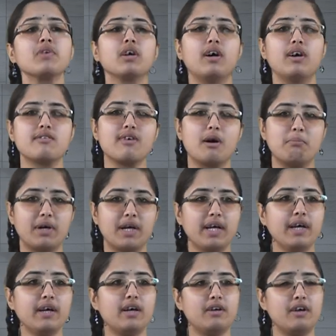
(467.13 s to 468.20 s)

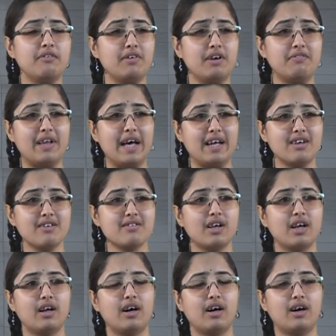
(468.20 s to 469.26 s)
If there is
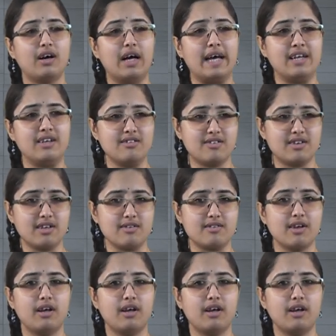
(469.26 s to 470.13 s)
an instance